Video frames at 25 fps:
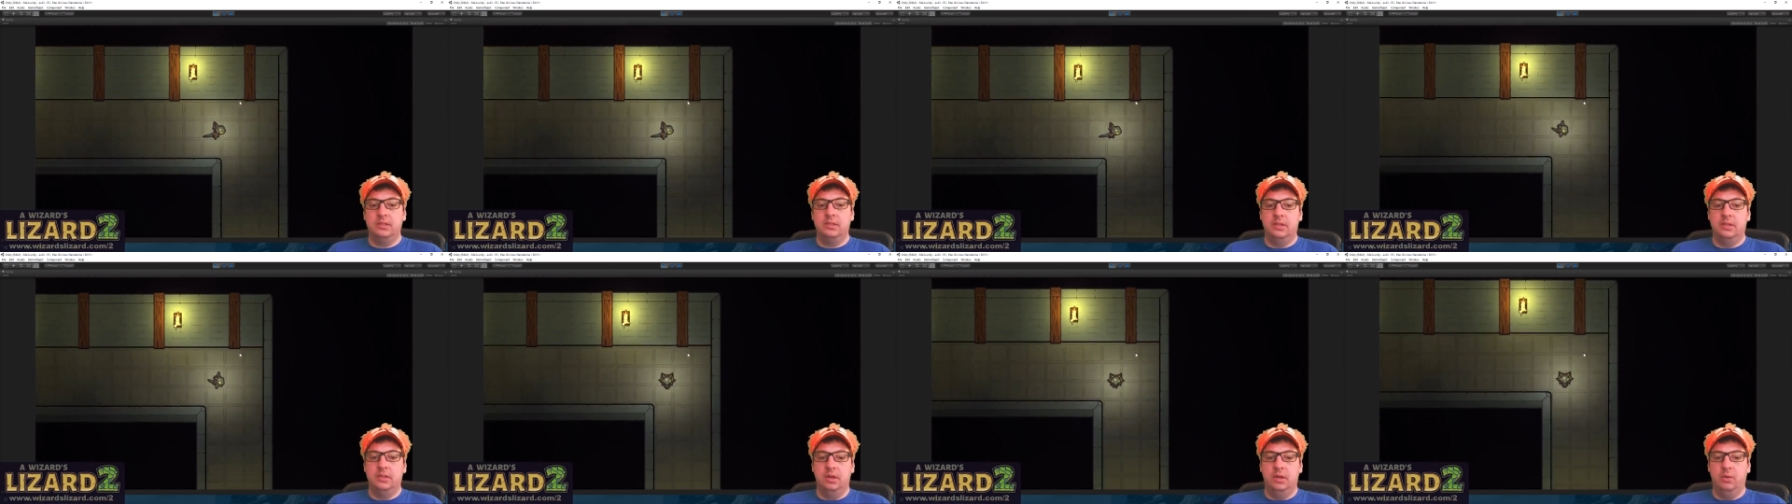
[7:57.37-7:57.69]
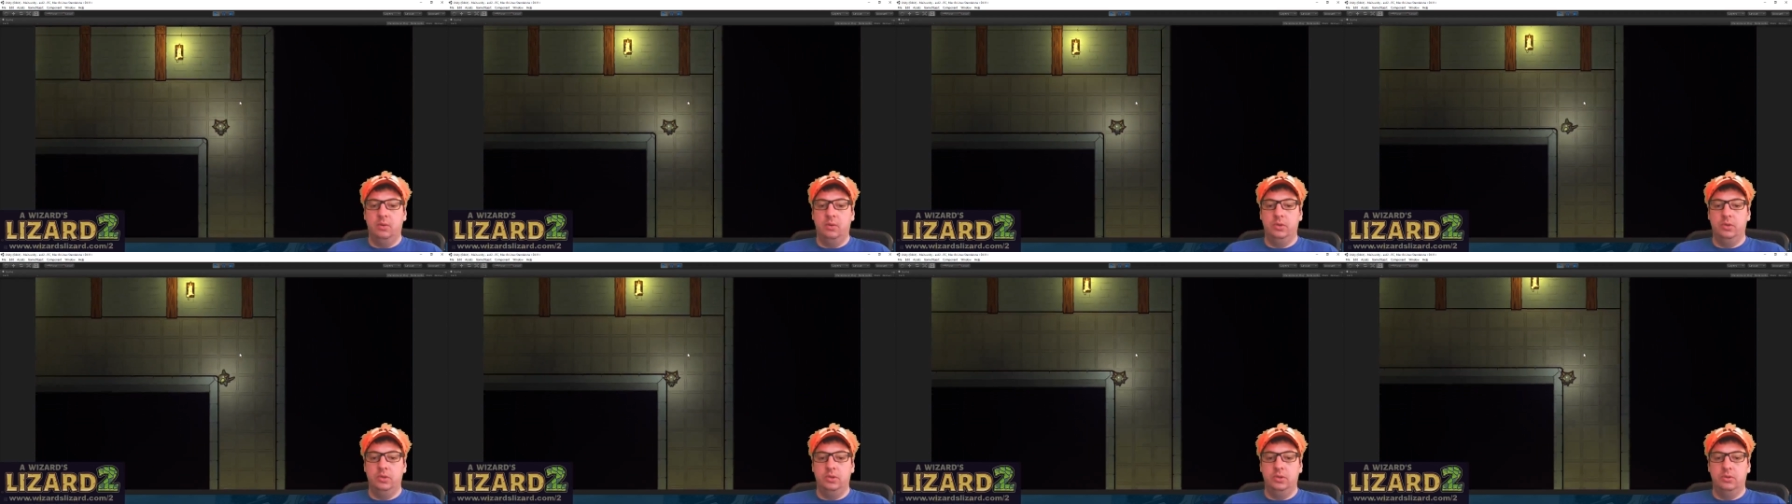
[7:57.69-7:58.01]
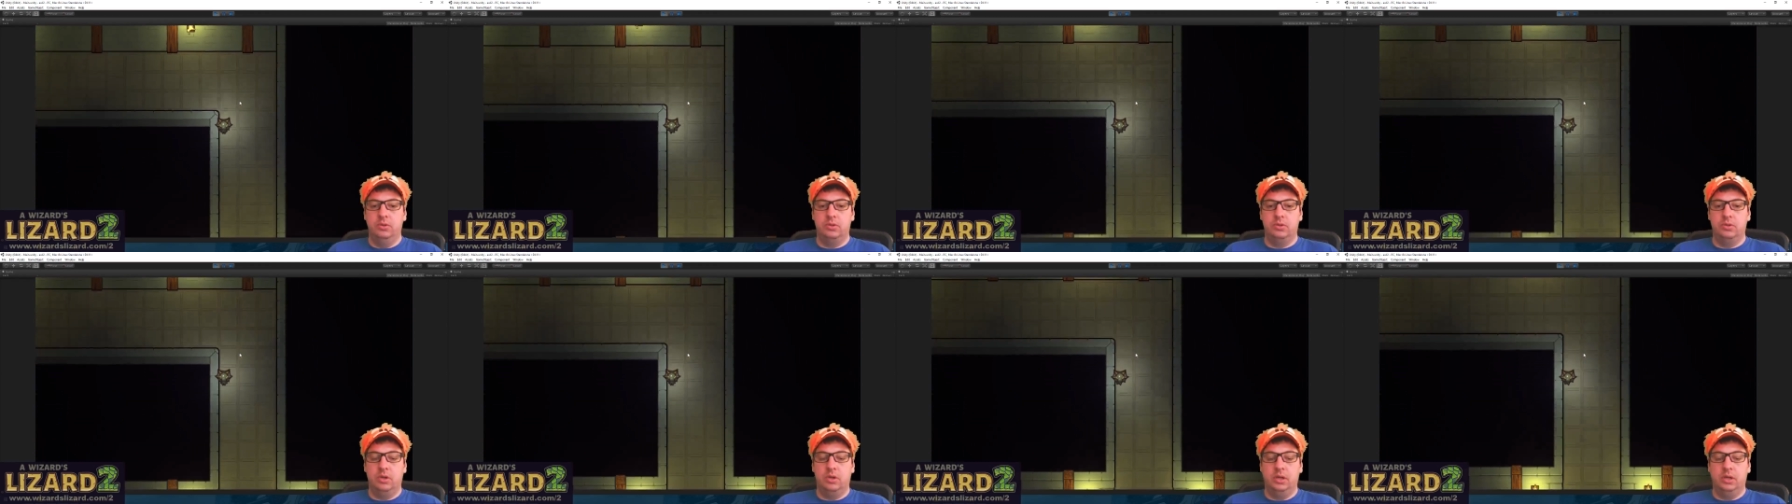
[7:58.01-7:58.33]
When you
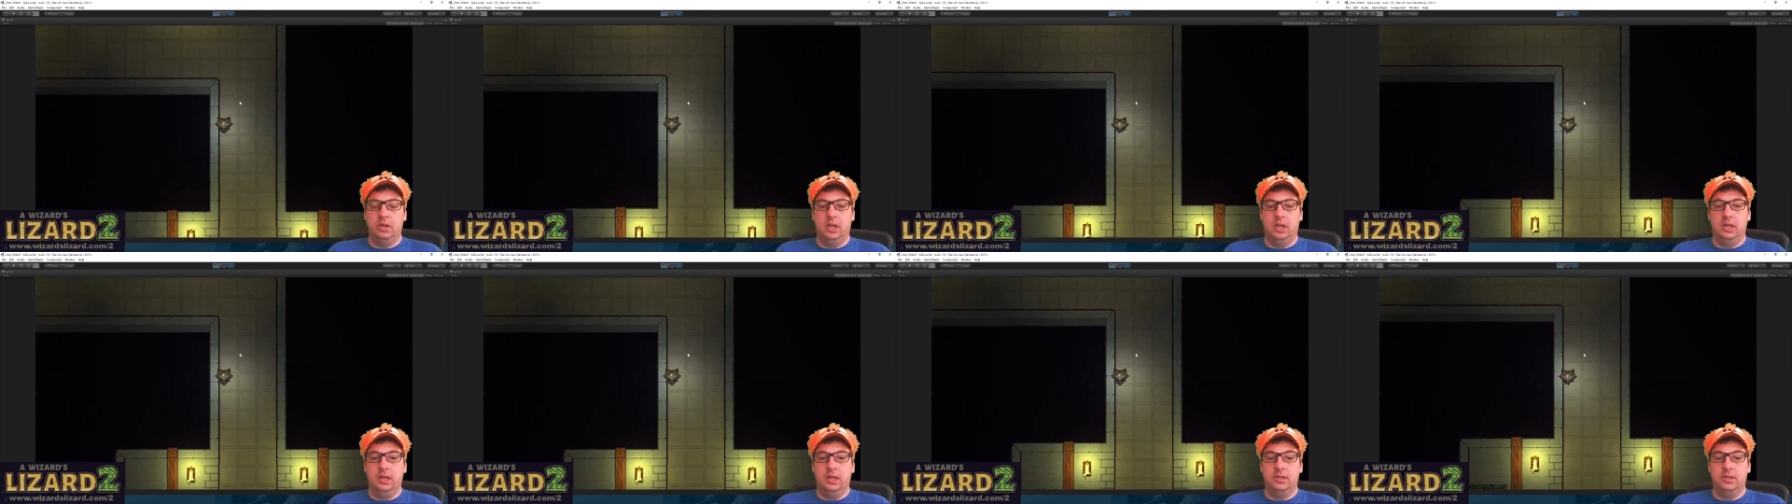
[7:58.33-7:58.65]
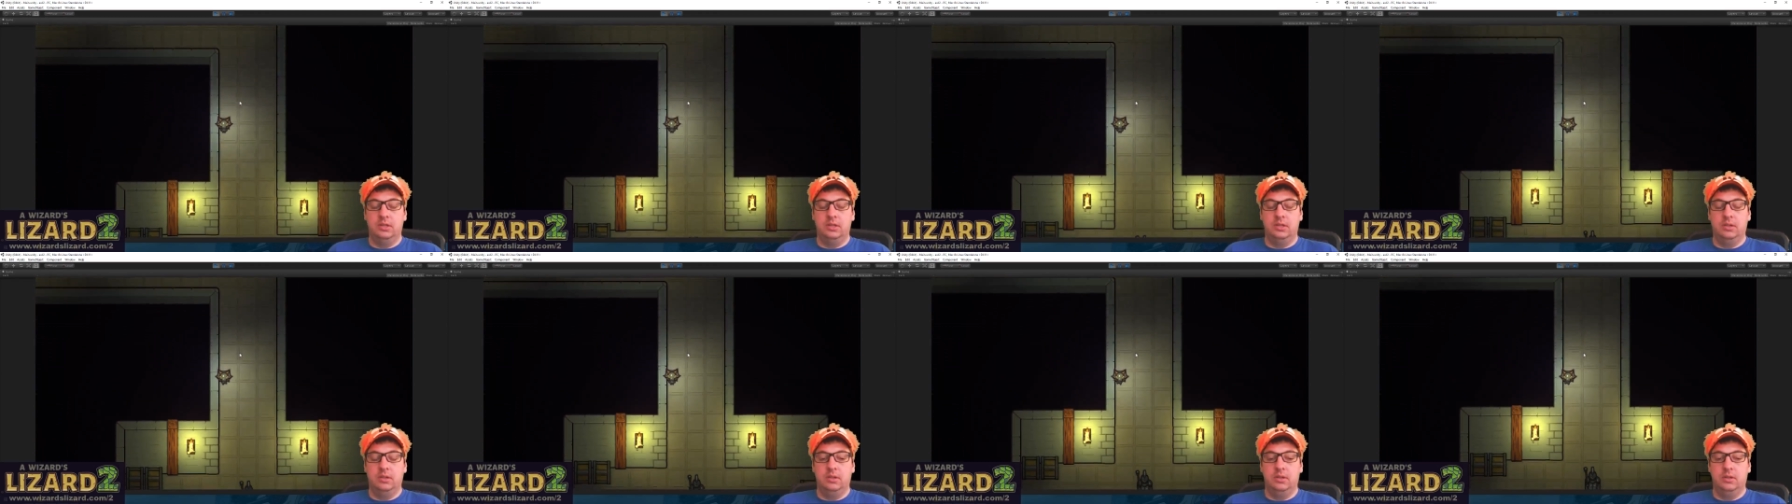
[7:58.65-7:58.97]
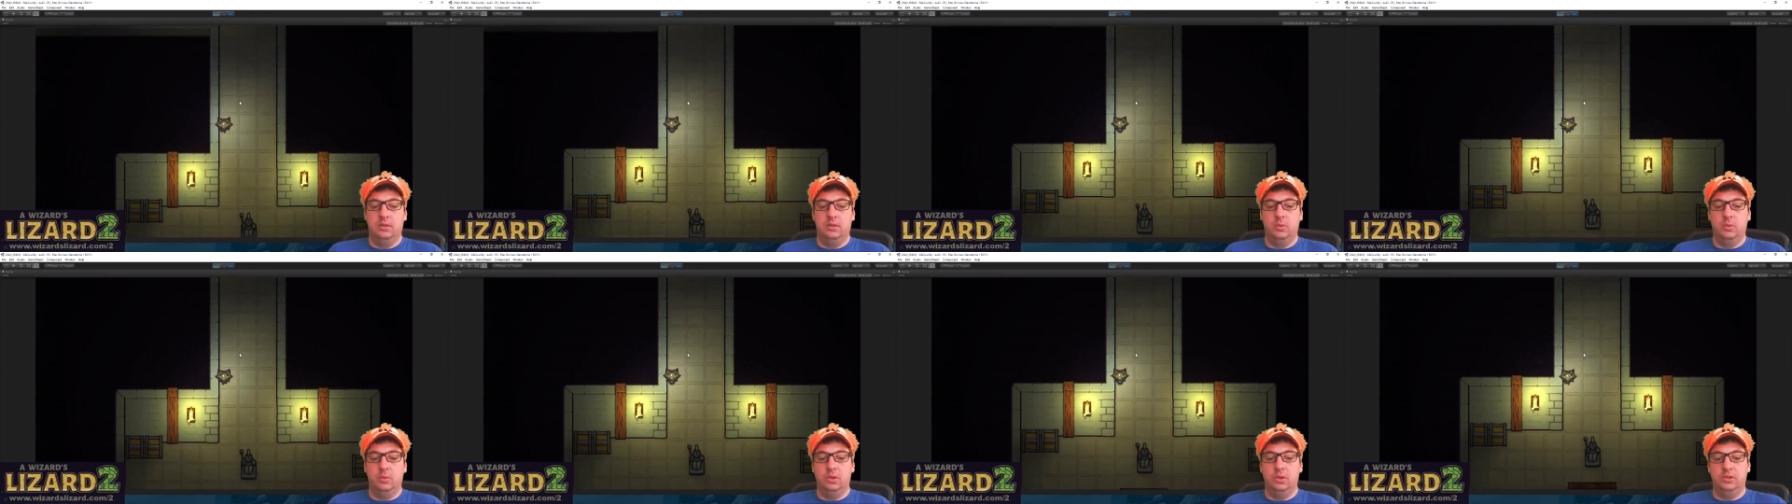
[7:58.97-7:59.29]
start getting into the
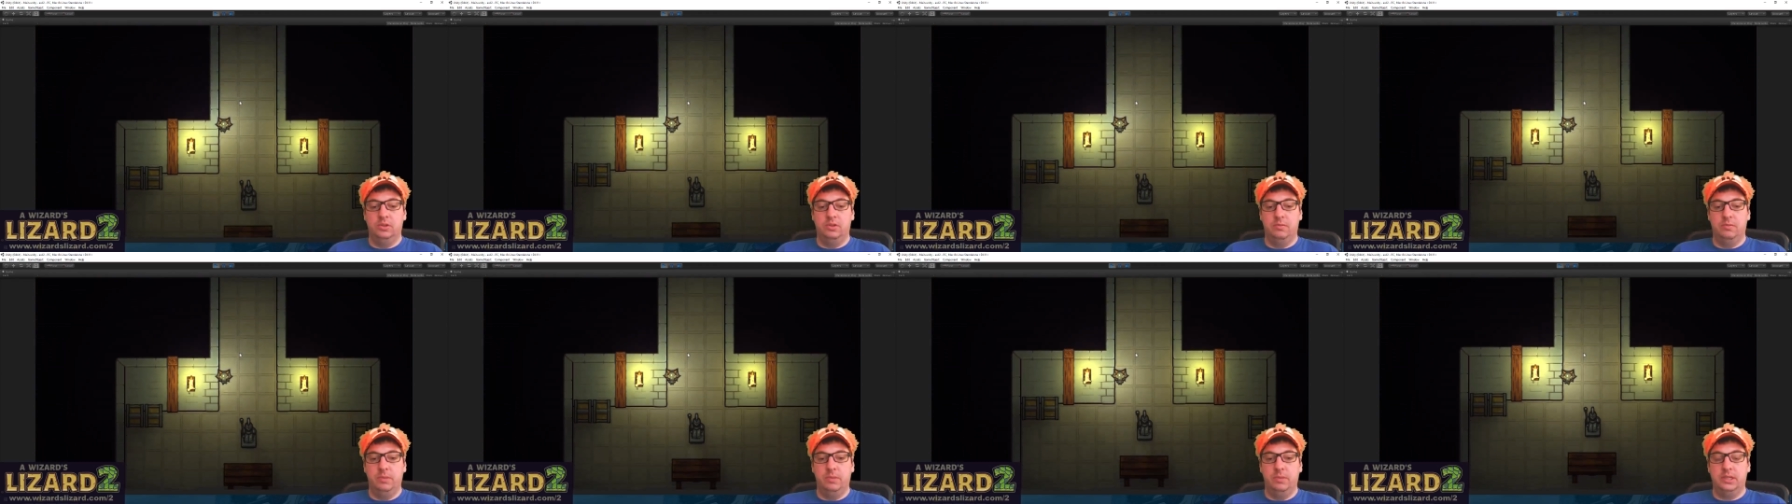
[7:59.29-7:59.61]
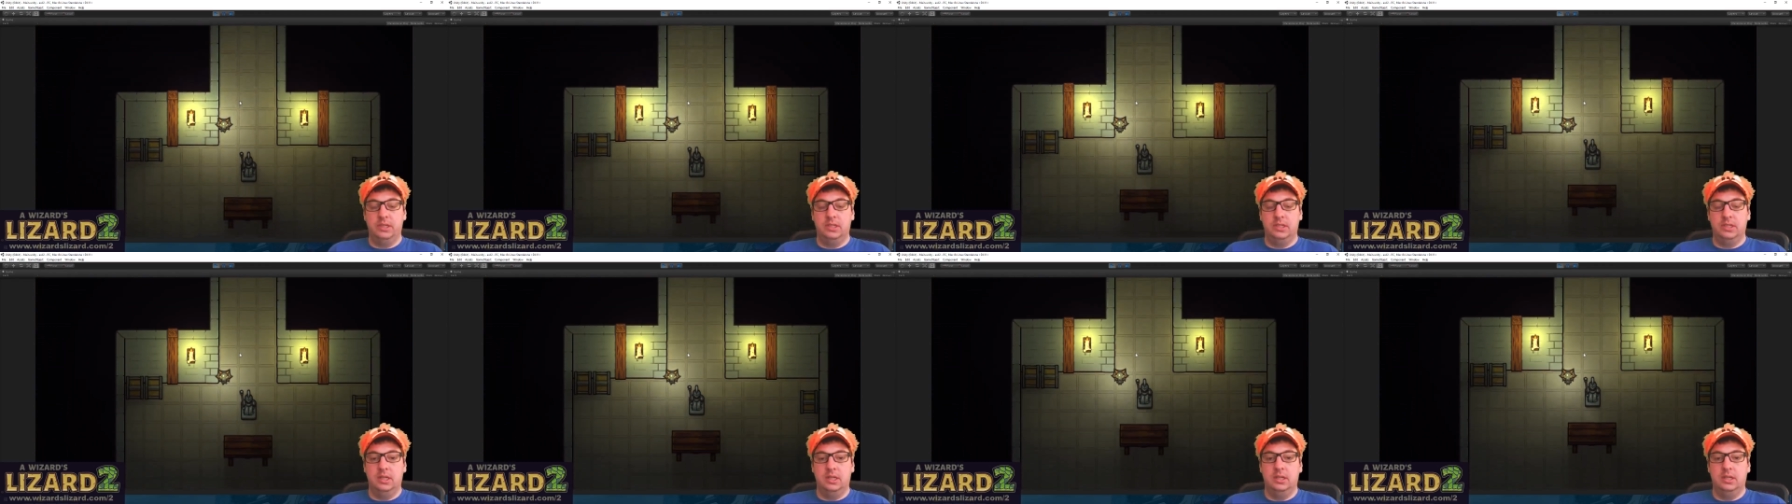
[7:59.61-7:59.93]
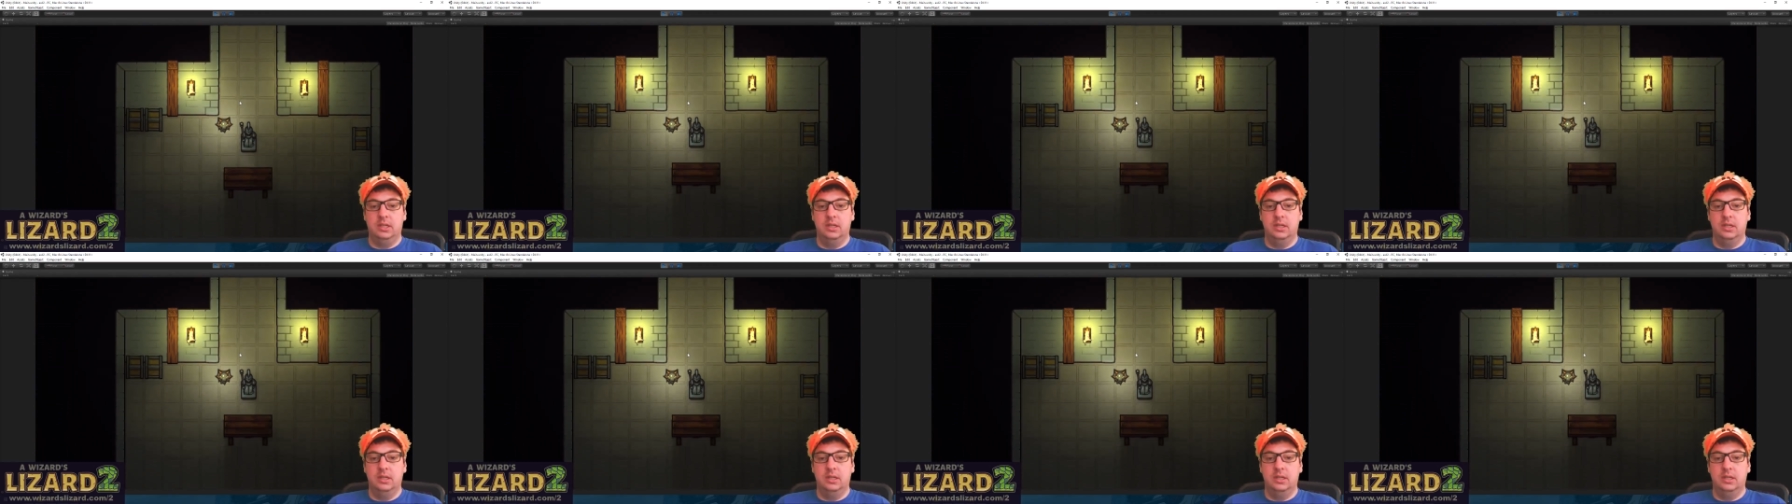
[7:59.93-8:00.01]
world of mixing